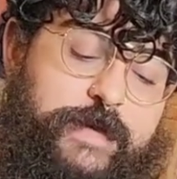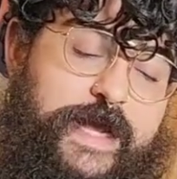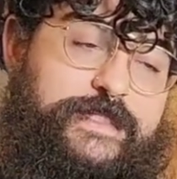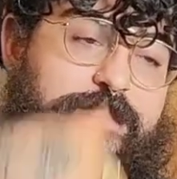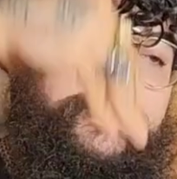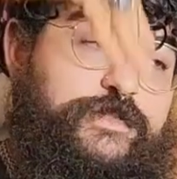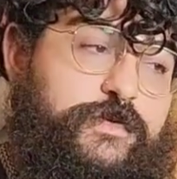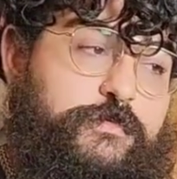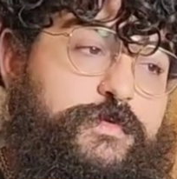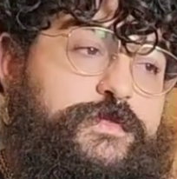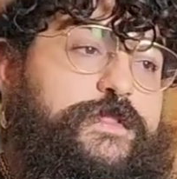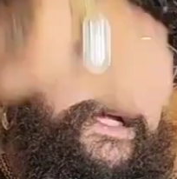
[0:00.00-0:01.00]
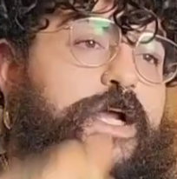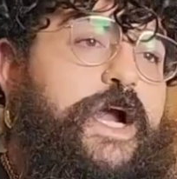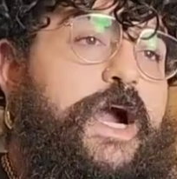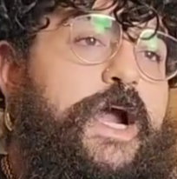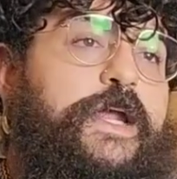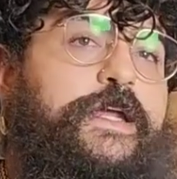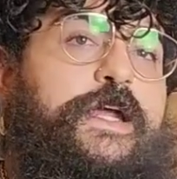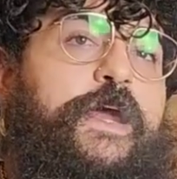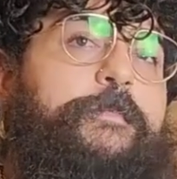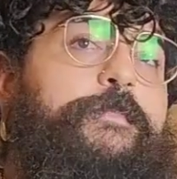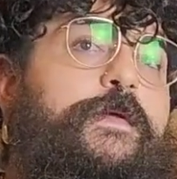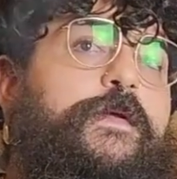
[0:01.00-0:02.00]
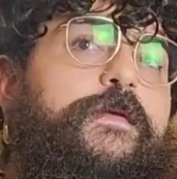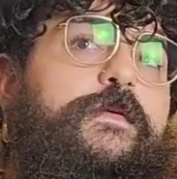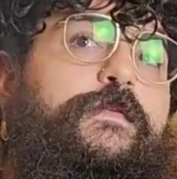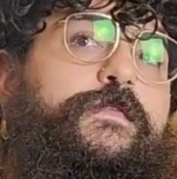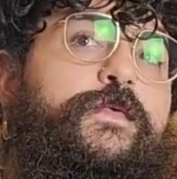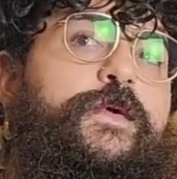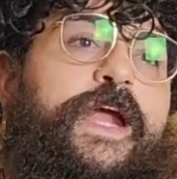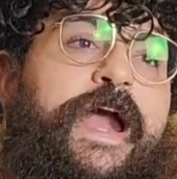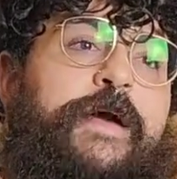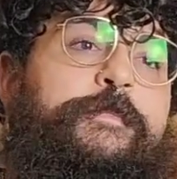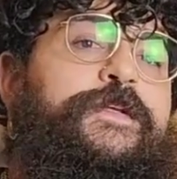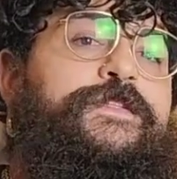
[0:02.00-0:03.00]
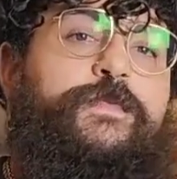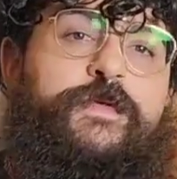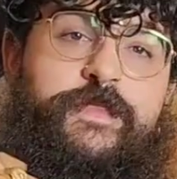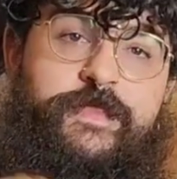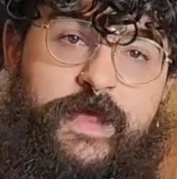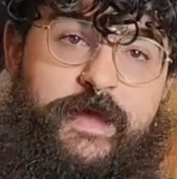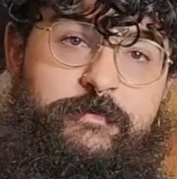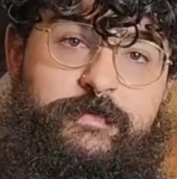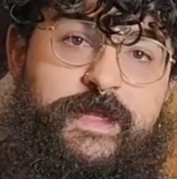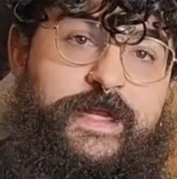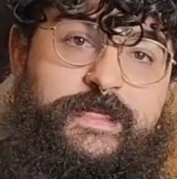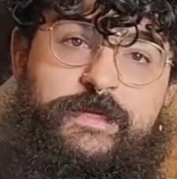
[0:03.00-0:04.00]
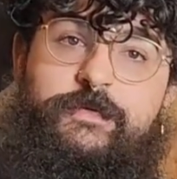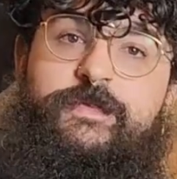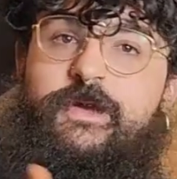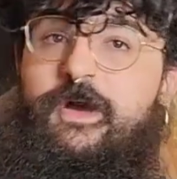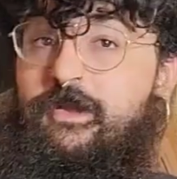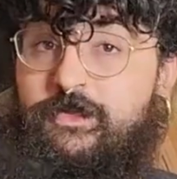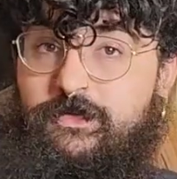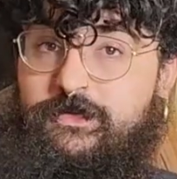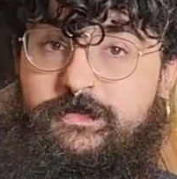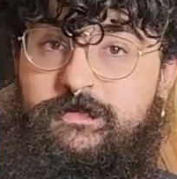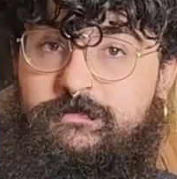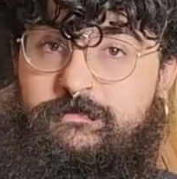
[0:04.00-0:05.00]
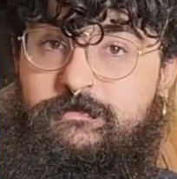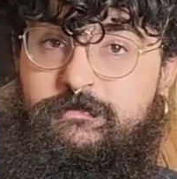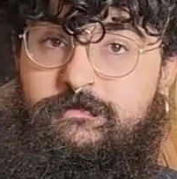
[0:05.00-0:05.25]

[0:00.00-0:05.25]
masculine's almost like, I kept doing habits with them that I did with others.